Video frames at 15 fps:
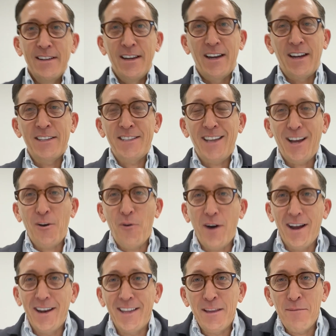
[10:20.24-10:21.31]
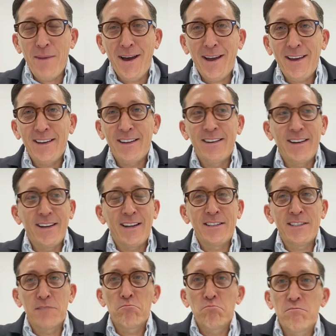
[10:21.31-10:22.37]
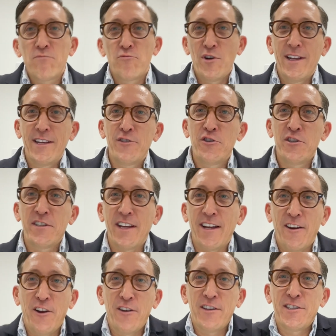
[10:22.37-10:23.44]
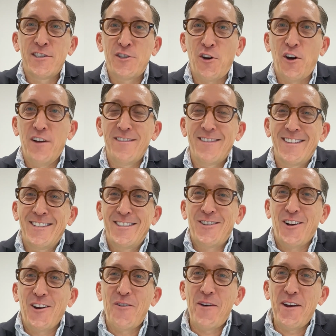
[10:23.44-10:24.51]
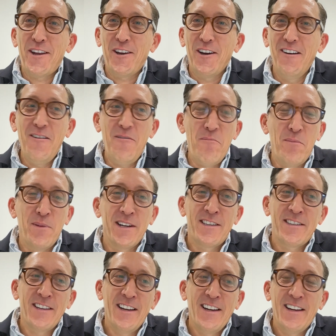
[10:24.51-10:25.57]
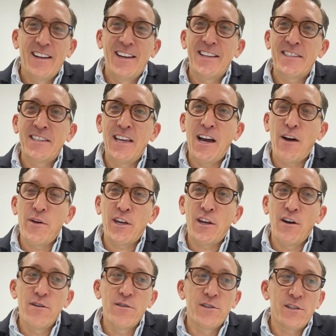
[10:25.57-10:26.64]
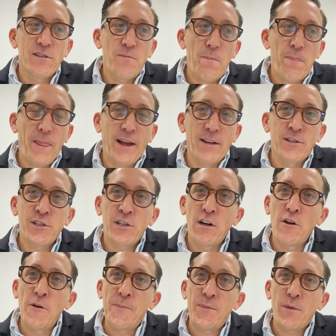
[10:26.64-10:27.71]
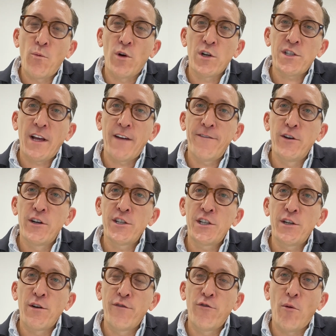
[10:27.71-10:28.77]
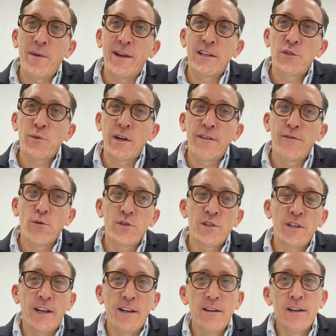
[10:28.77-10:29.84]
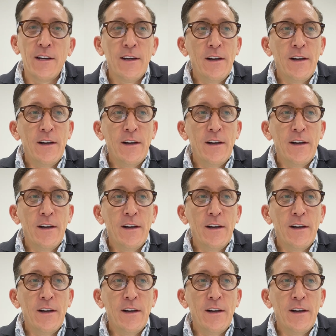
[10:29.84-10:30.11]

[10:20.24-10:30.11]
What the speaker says: And I sat quietly in the back and I said, really interesting, you know, this has got a long way to go, but let's see how it goes. And so watched that first year of Formula E in 2014,